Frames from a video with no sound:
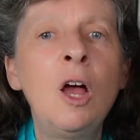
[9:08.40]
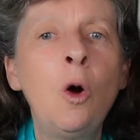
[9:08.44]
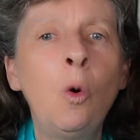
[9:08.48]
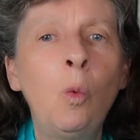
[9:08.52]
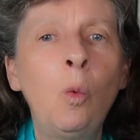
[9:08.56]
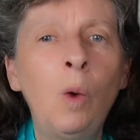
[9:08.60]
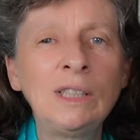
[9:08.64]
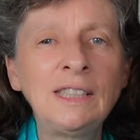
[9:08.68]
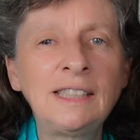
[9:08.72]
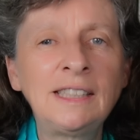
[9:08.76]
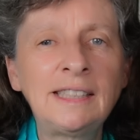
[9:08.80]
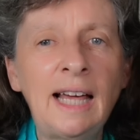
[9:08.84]

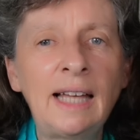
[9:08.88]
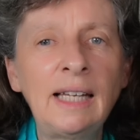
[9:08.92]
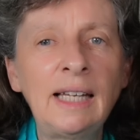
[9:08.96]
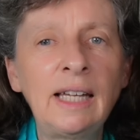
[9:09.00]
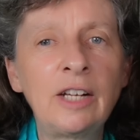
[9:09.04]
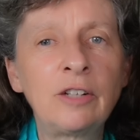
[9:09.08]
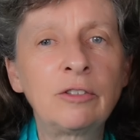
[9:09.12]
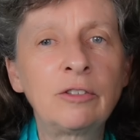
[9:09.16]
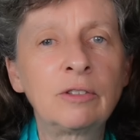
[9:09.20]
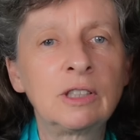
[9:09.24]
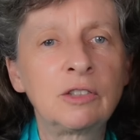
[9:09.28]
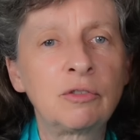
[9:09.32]
Once that
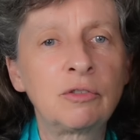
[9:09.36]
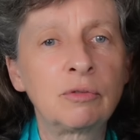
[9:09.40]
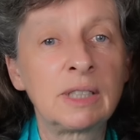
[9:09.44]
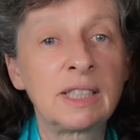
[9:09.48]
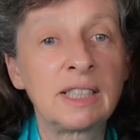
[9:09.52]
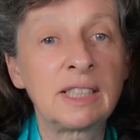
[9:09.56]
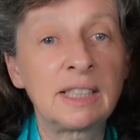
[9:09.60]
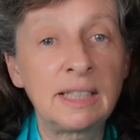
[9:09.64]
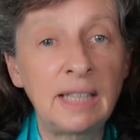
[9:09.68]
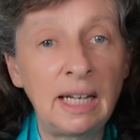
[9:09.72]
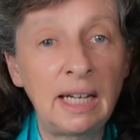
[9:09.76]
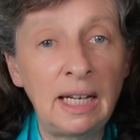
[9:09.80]
letter is
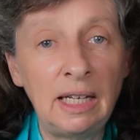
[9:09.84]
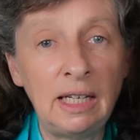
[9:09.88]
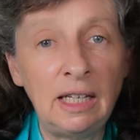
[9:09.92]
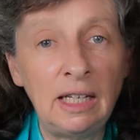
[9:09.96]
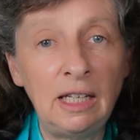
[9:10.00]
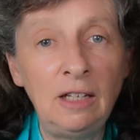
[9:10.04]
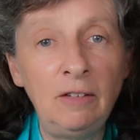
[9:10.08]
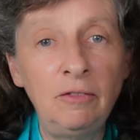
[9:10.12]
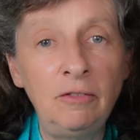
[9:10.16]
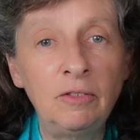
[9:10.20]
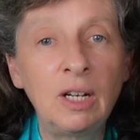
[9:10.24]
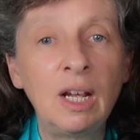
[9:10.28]

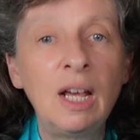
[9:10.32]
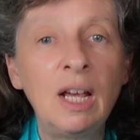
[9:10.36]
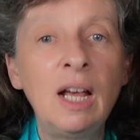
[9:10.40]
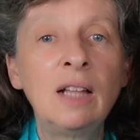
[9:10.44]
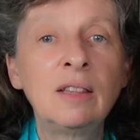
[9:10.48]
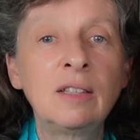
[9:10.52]
received,